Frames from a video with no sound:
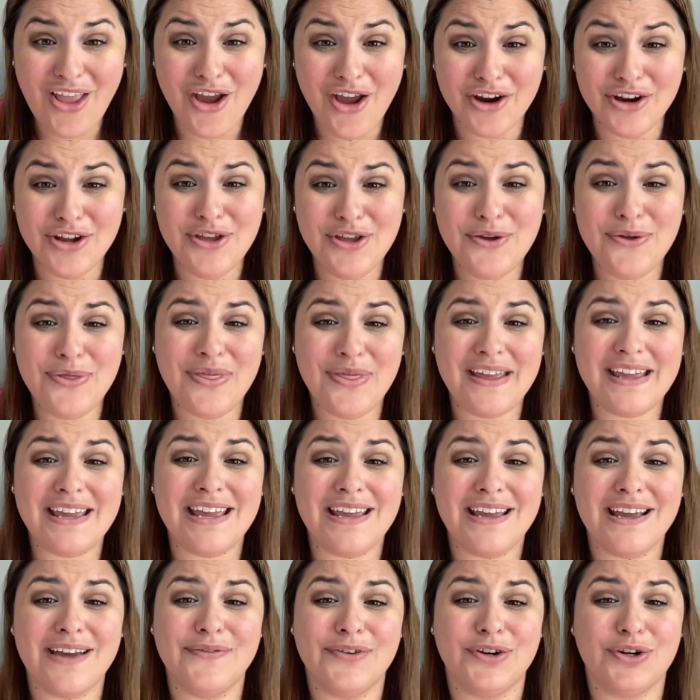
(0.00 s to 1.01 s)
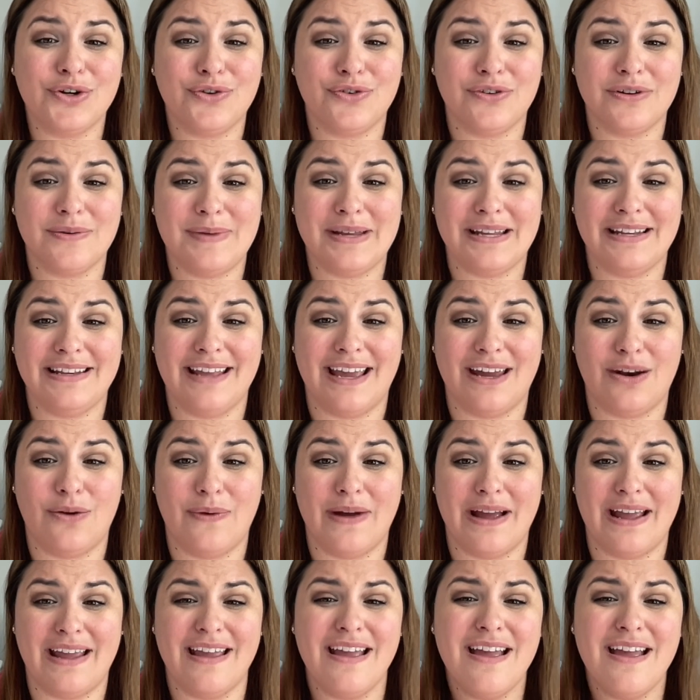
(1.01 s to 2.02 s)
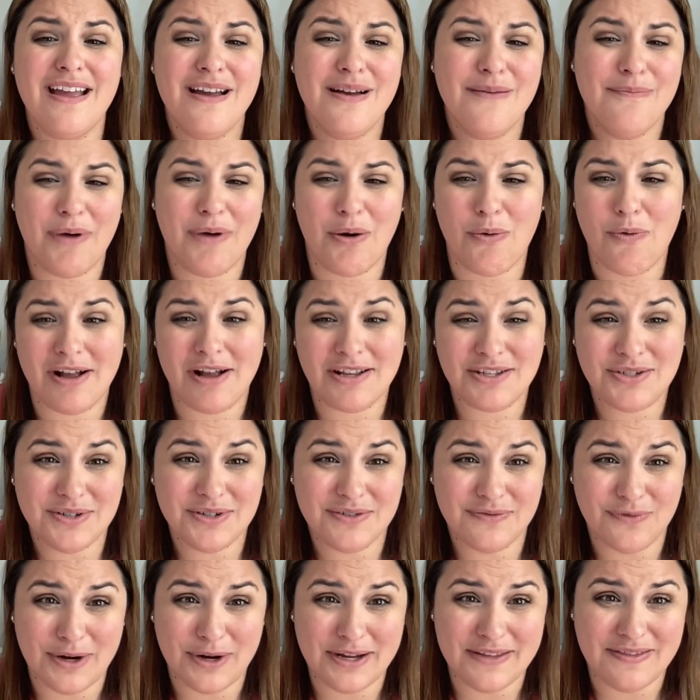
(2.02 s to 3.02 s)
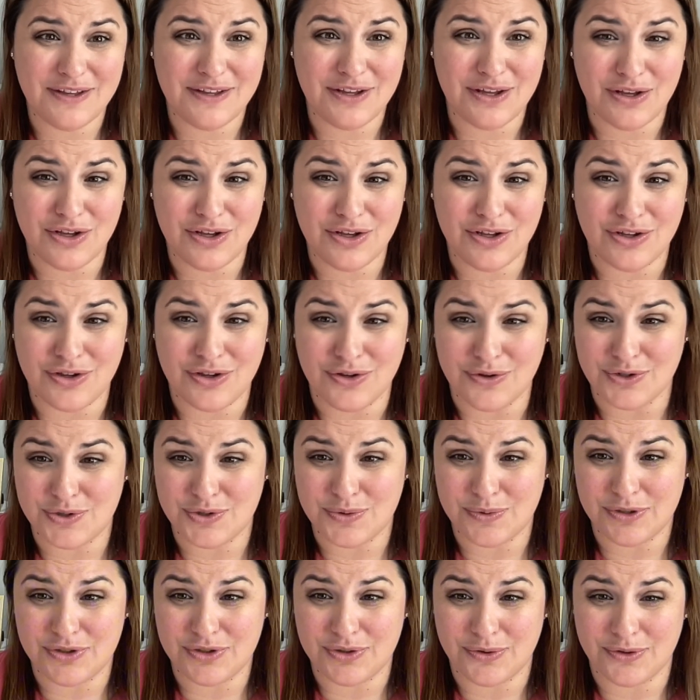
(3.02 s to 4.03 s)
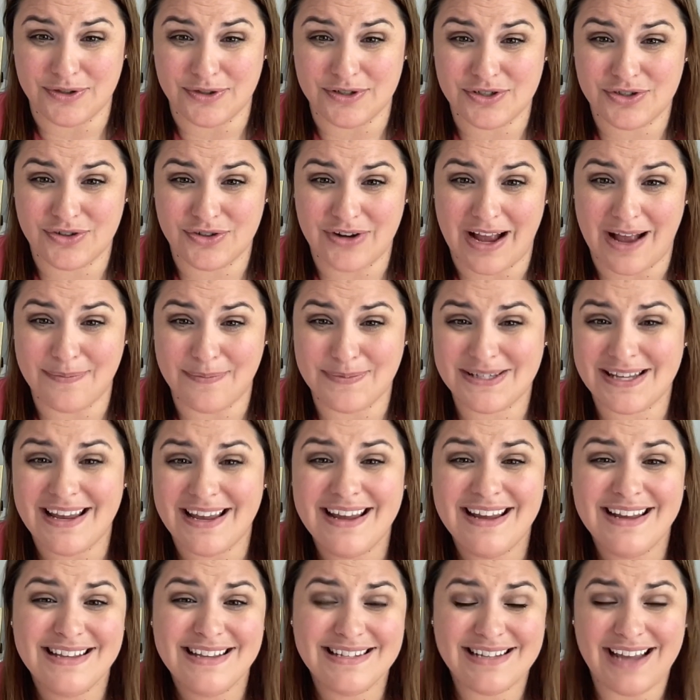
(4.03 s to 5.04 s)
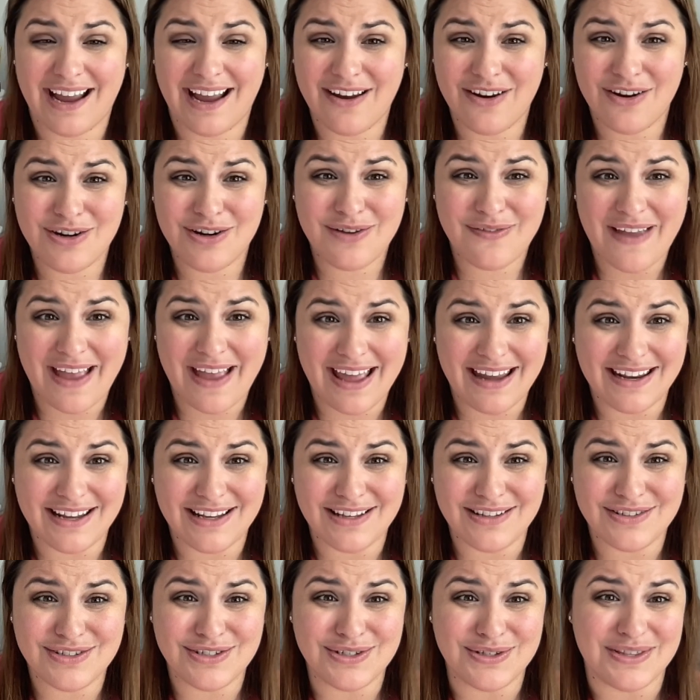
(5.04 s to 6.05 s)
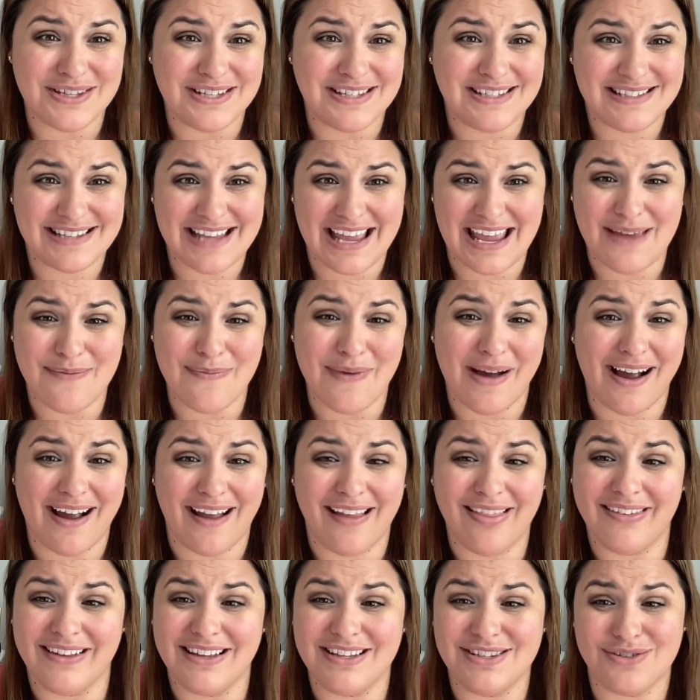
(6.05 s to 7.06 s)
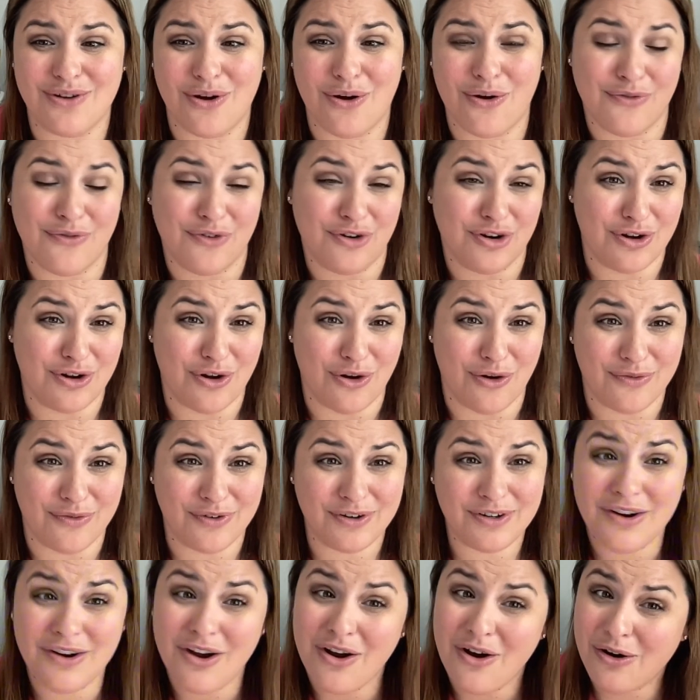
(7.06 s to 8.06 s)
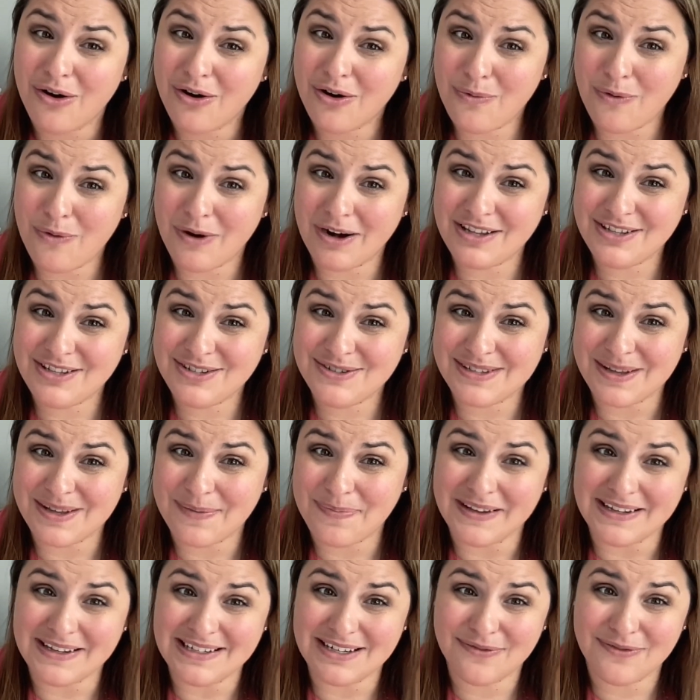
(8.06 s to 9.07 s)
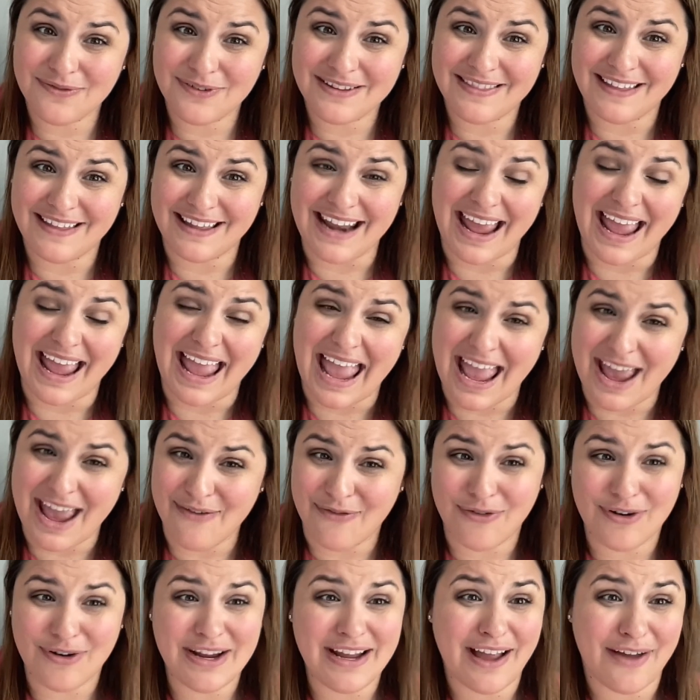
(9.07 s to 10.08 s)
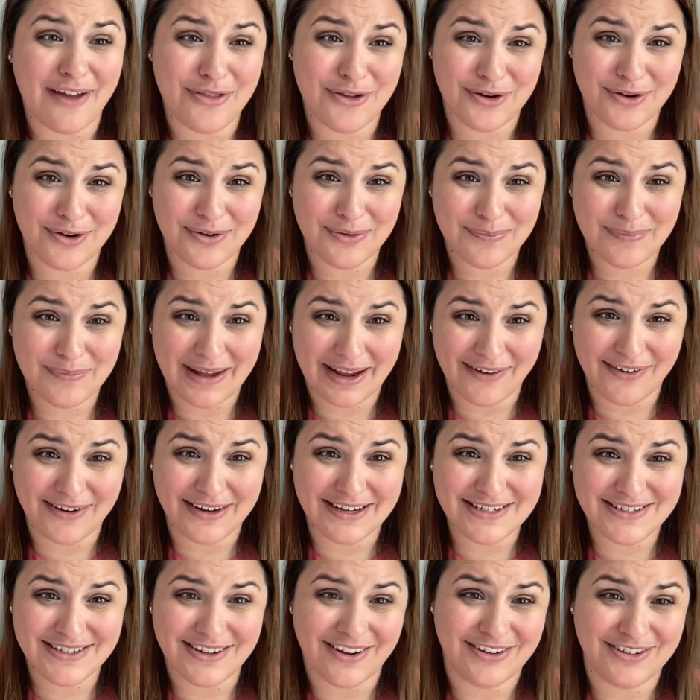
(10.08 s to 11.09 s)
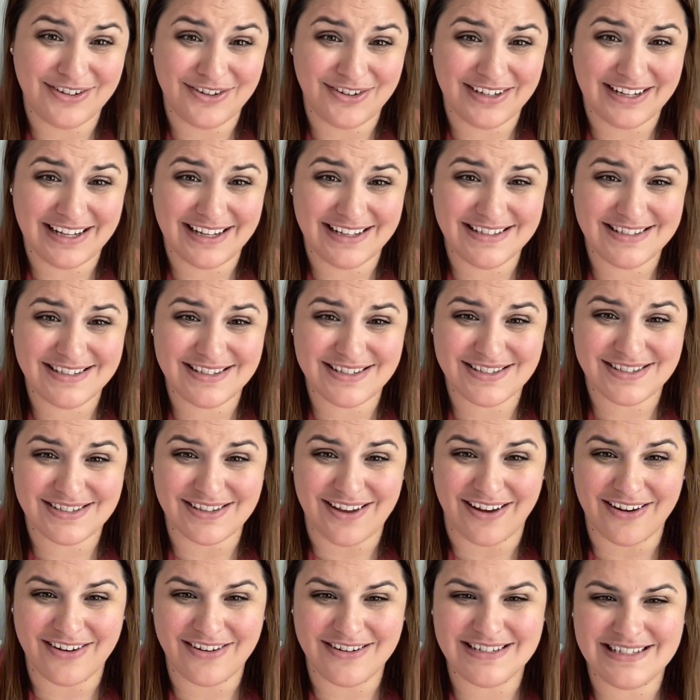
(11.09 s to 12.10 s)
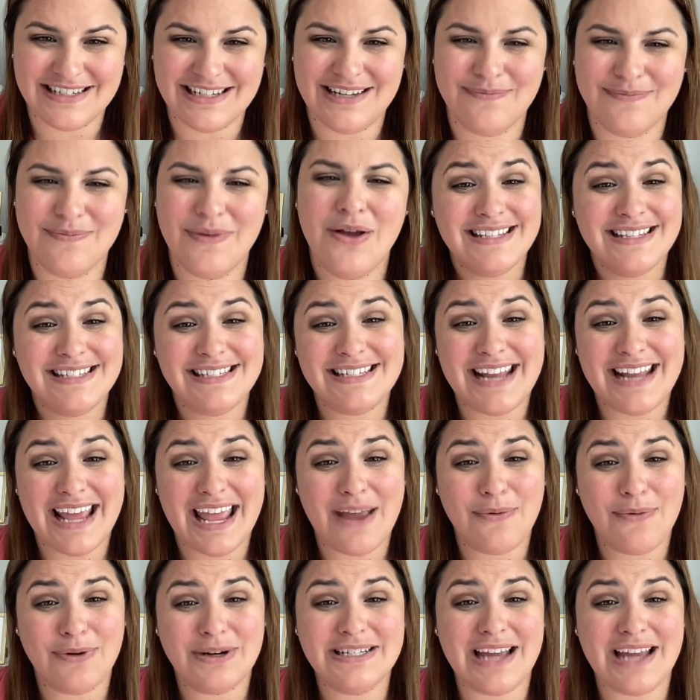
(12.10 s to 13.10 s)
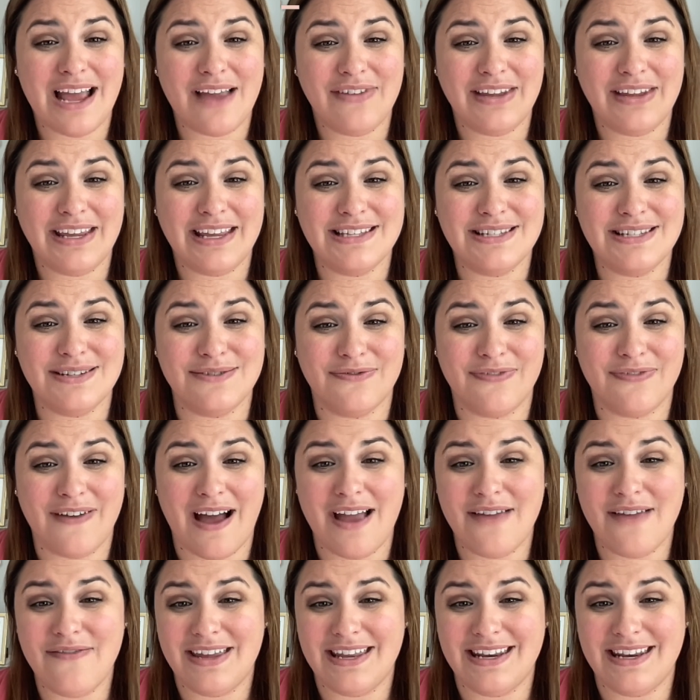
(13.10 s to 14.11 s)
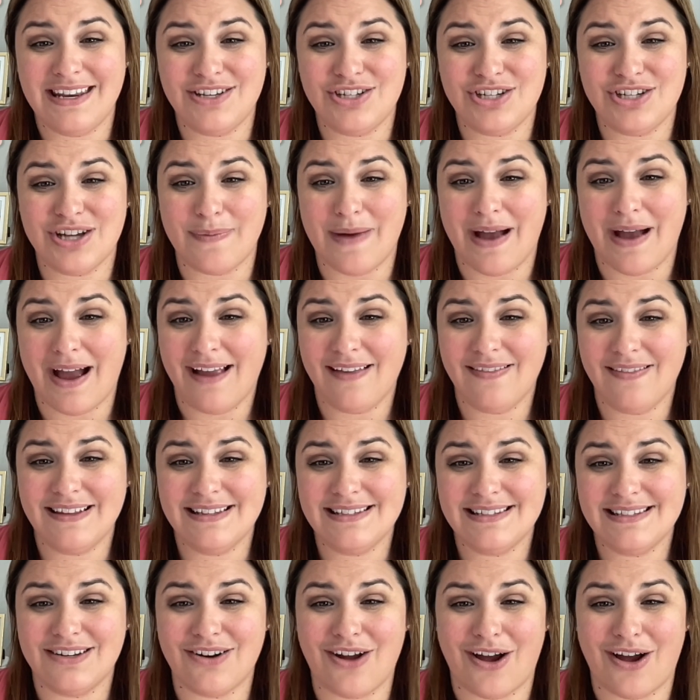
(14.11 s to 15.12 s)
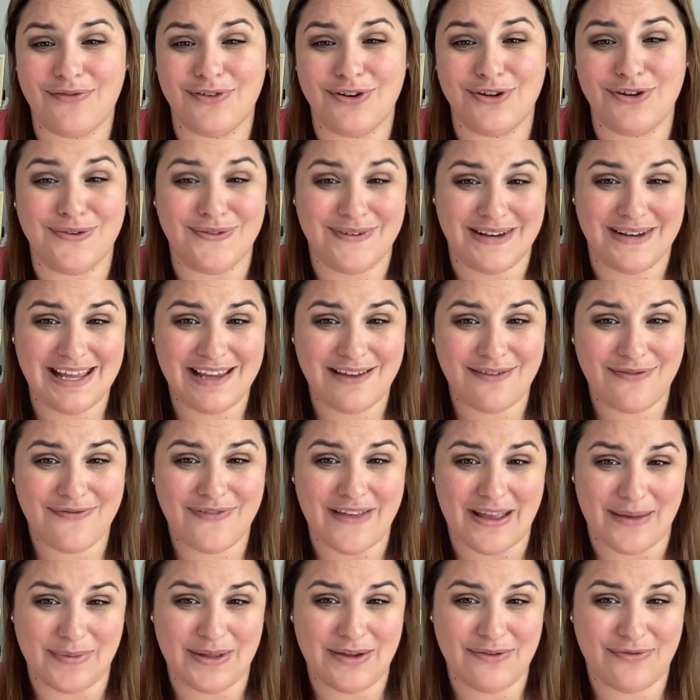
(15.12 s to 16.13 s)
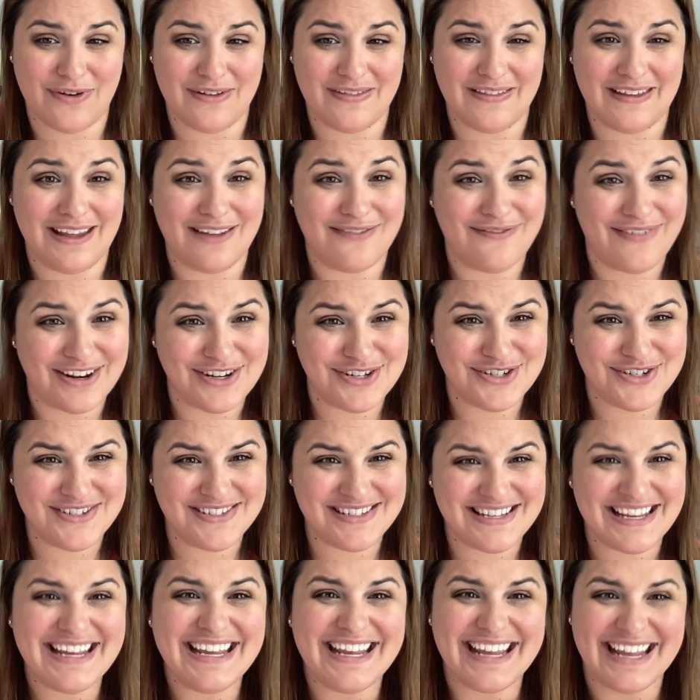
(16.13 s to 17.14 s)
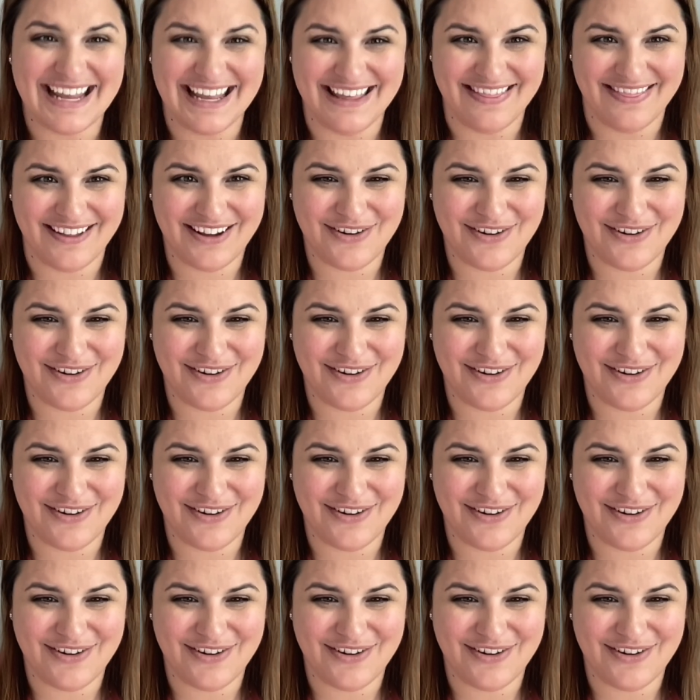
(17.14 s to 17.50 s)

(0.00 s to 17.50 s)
Are you thinking of a Caribbean getaway but want to avoid the usual tourist traps? Tired of heading to the same islands over and over? Or want to do something different than every other parent on your kid's soccer team? Today, we're diving into five hidden gem islands that offer unique family-friendly adventures in the